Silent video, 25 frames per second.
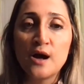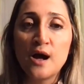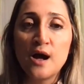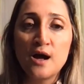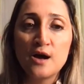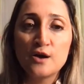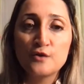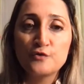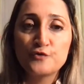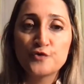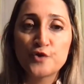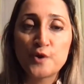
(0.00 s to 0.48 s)

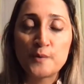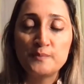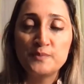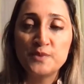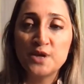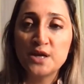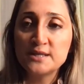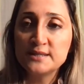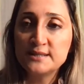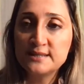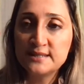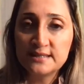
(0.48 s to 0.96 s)
uh, from
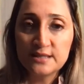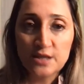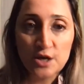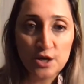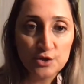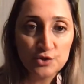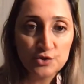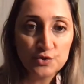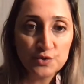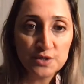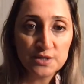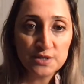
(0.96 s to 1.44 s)
nineteen
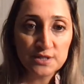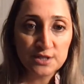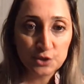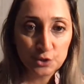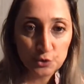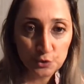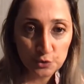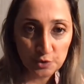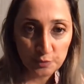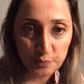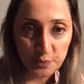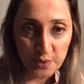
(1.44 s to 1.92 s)
hundreds
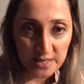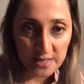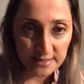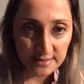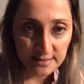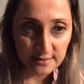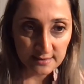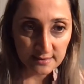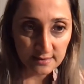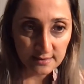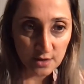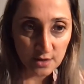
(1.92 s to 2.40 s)
to the
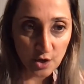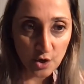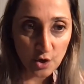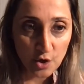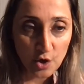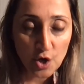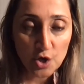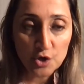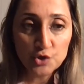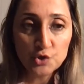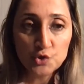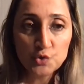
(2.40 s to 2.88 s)
present, a
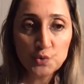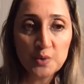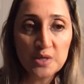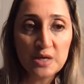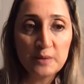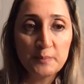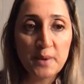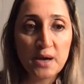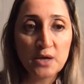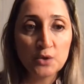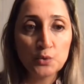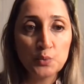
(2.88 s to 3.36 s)
country
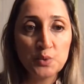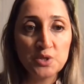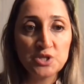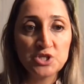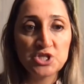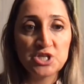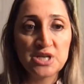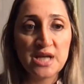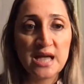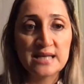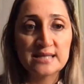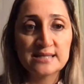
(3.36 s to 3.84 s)
about
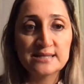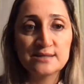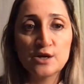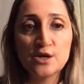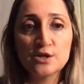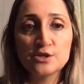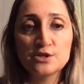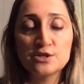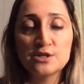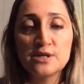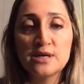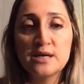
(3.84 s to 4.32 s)
which he has
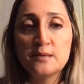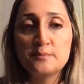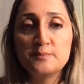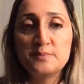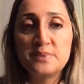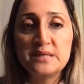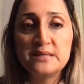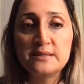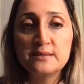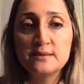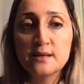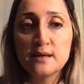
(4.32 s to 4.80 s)
not
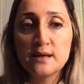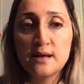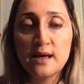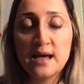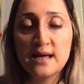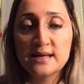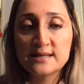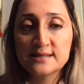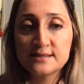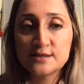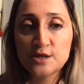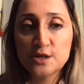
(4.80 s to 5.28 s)
Been,
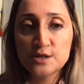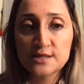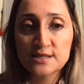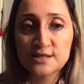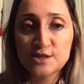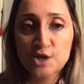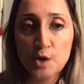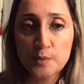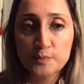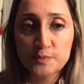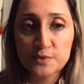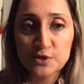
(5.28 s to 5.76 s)
has not
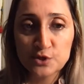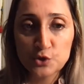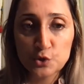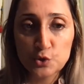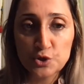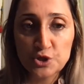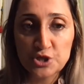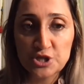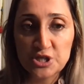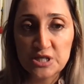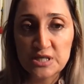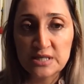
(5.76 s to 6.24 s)
stopped
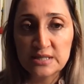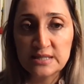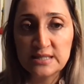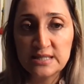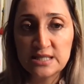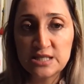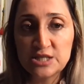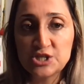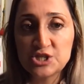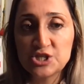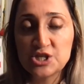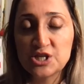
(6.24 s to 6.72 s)
searching,
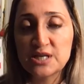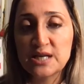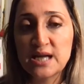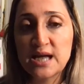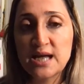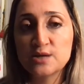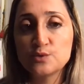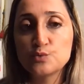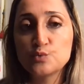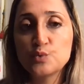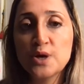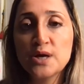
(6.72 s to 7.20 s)
teaching,
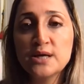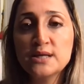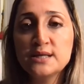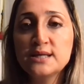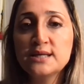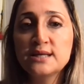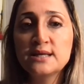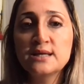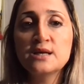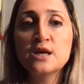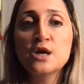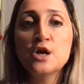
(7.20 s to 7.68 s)
and
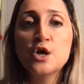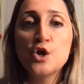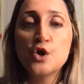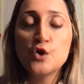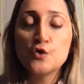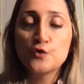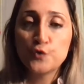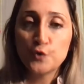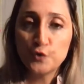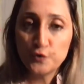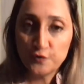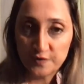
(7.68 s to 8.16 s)
writing
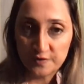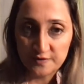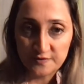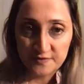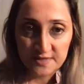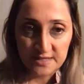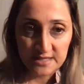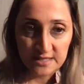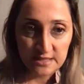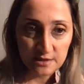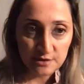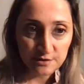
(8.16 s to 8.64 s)
for
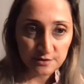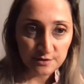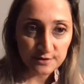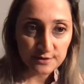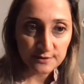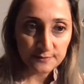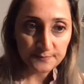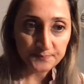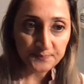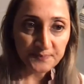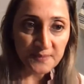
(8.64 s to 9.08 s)
fifty years.